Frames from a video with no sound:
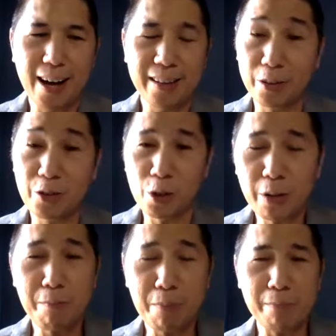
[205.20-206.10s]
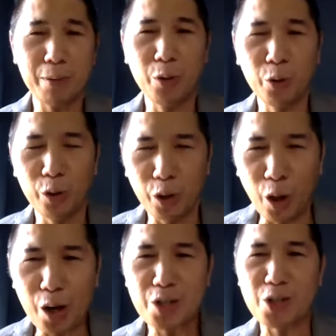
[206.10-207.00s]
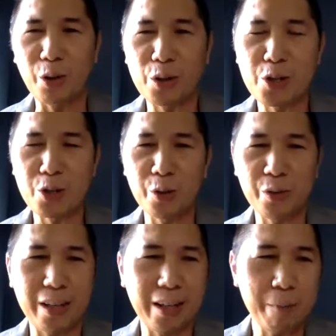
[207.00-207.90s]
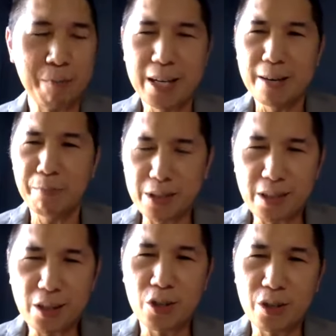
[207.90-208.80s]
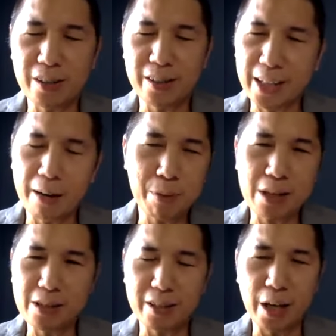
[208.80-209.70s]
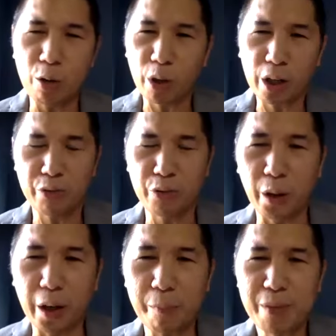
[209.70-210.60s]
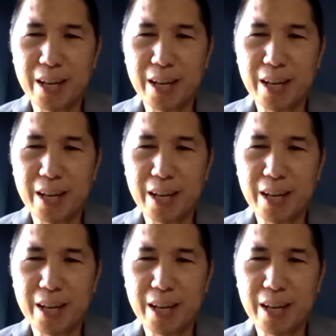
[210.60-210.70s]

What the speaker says: There are so many people who lost also their position in the companies that they work for.